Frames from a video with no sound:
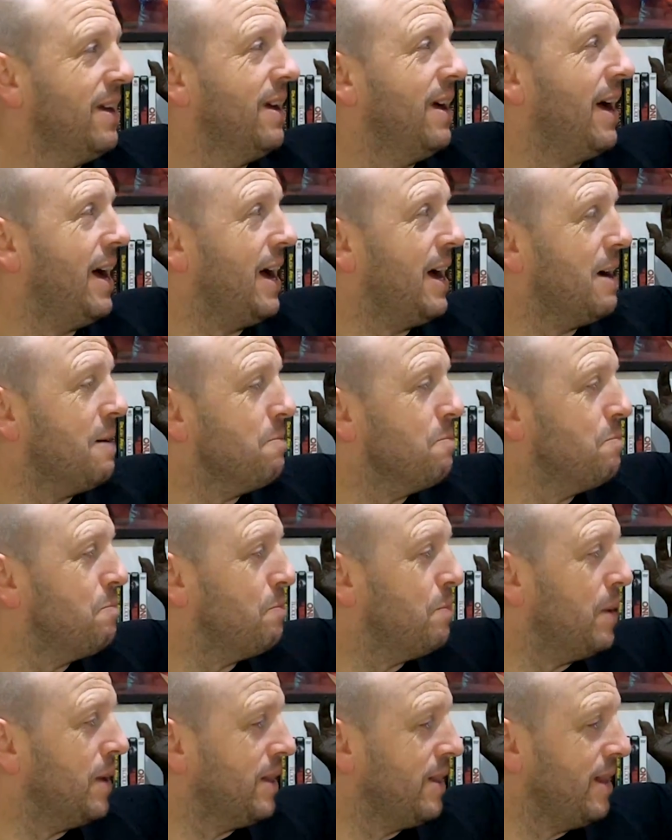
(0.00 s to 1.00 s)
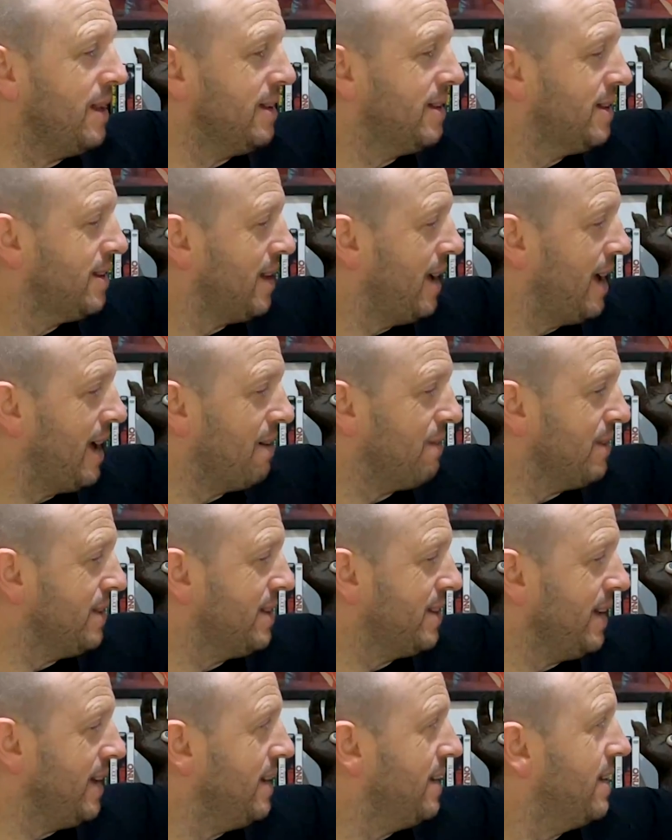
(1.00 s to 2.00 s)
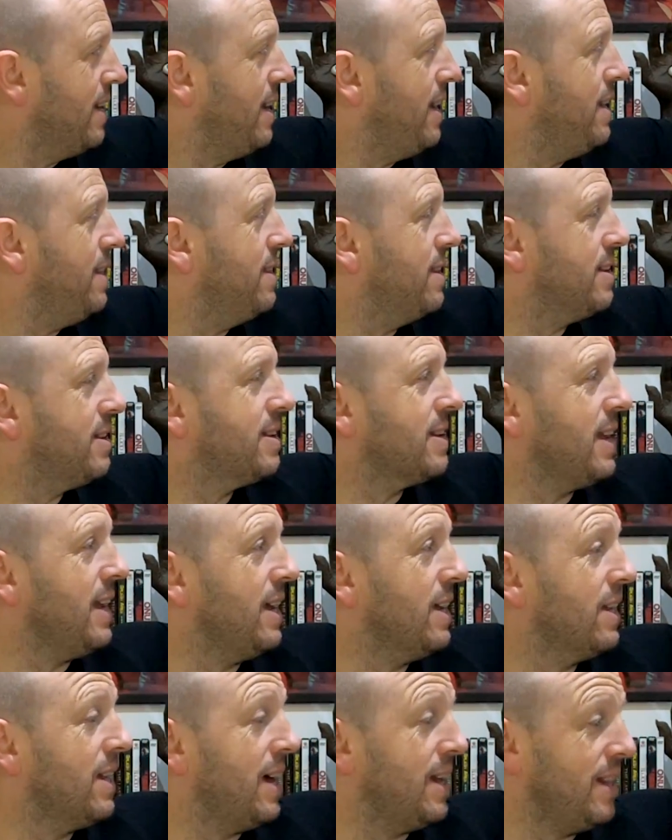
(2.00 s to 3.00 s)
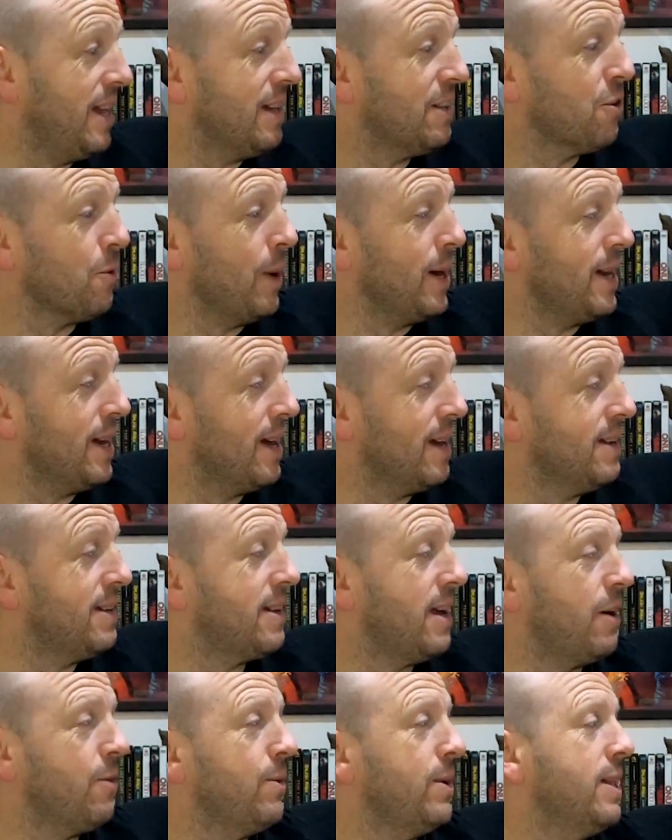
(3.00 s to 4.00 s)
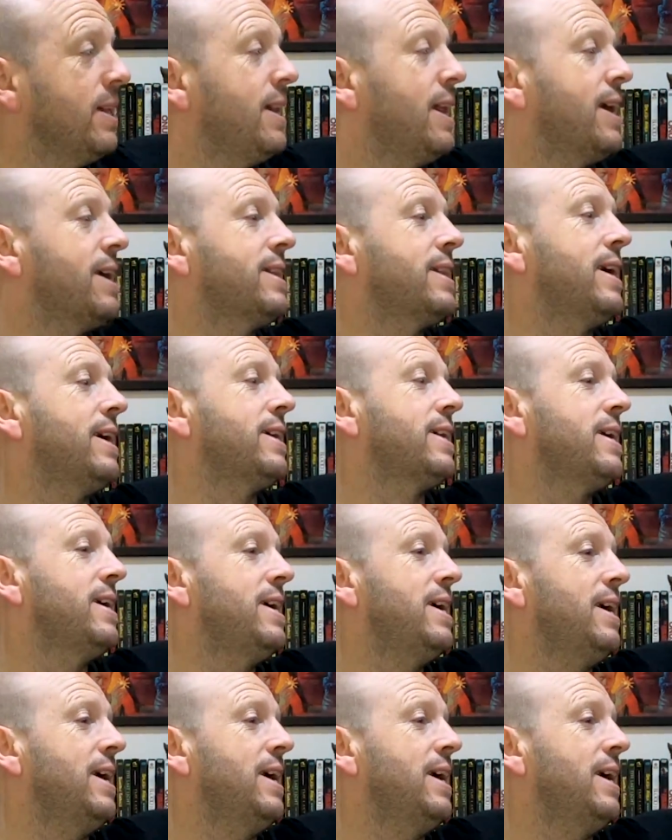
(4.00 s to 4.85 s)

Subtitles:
But this I haven't seen in this scale, and that's quite nice. I really like that.